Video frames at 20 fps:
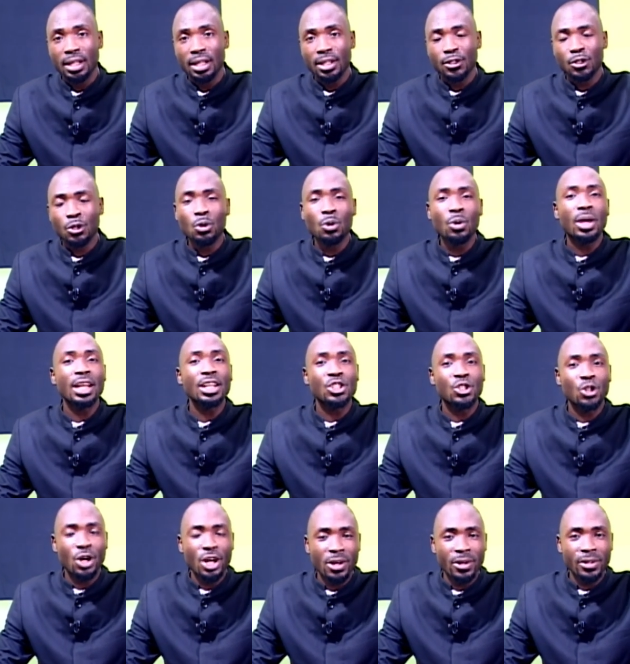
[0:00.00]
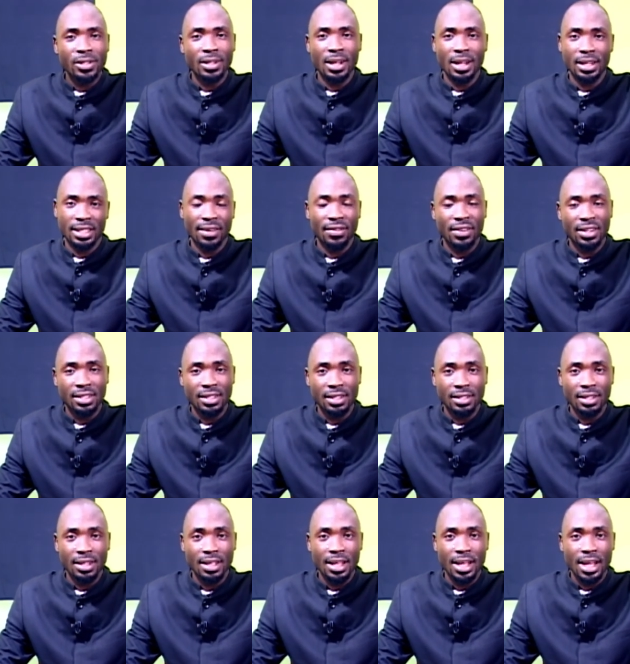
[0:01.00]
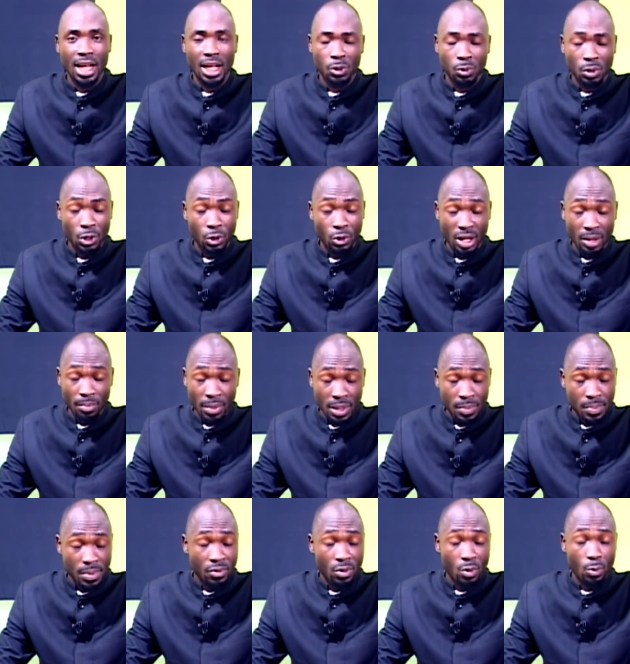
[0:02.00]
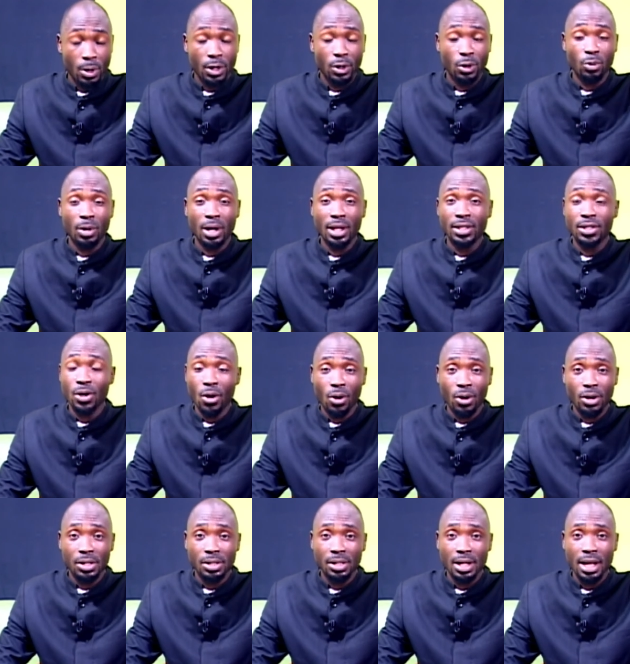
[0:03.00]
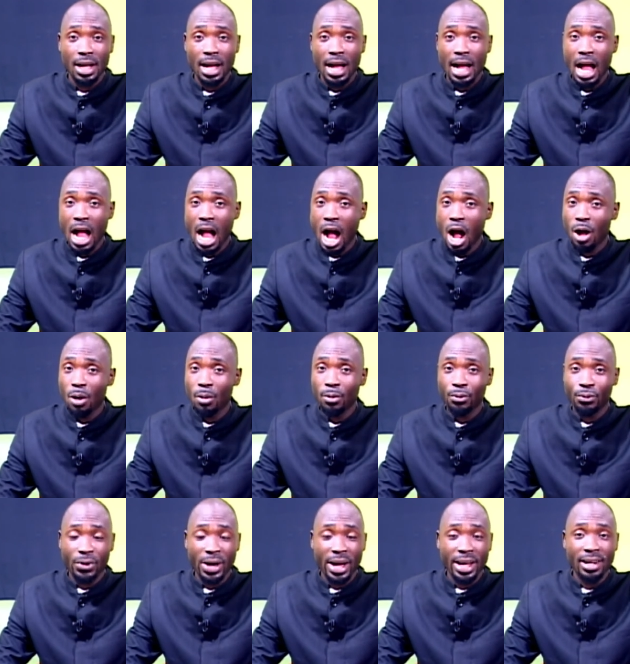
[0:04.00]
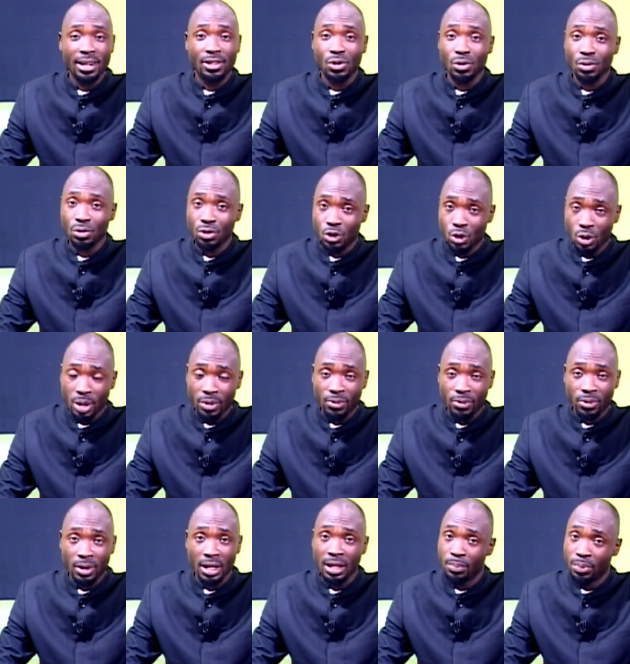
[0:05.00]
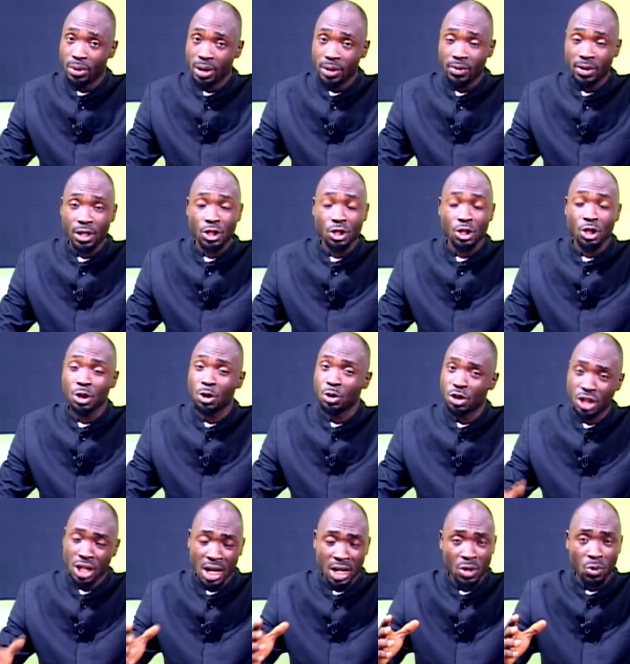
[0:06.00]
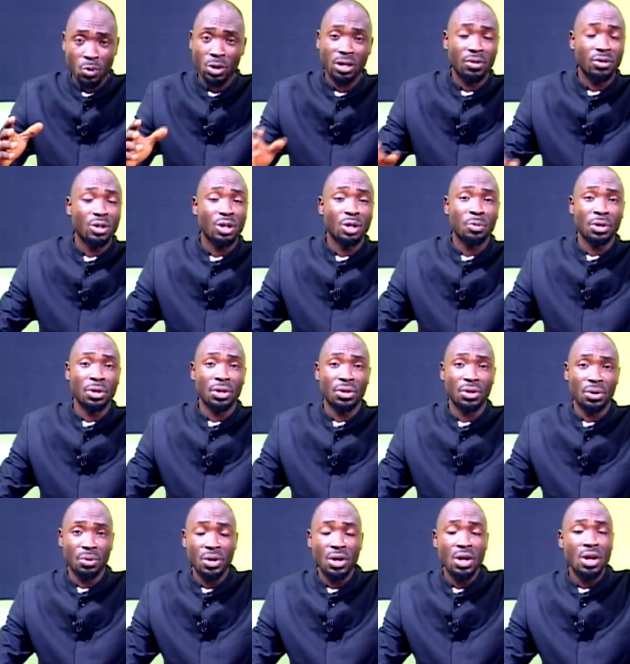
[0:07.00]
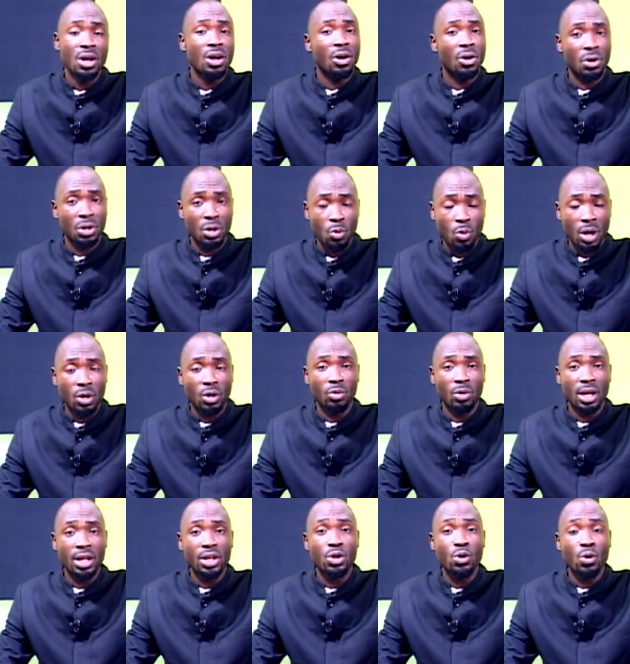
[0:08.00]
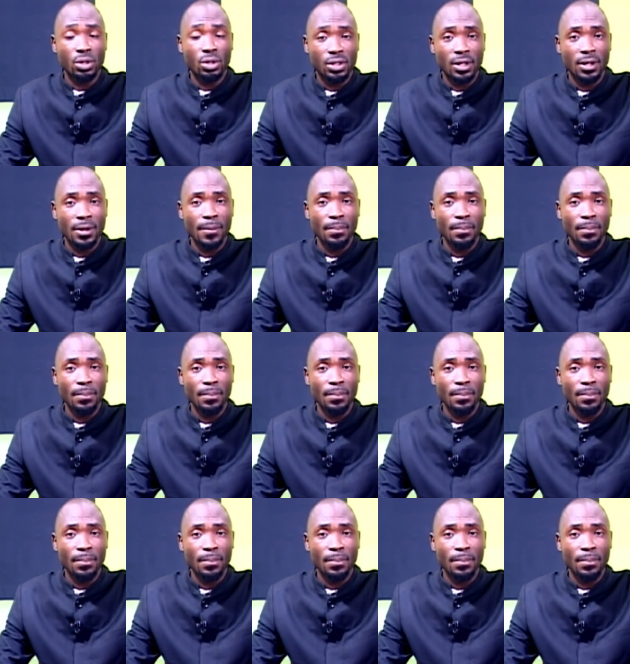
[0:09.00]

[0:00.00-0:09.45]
So you can join us in our services. As well, you can meet me for one-on-one talks. I'll find it so joyful and a privilege to share the word of God with you on a one-on-one note.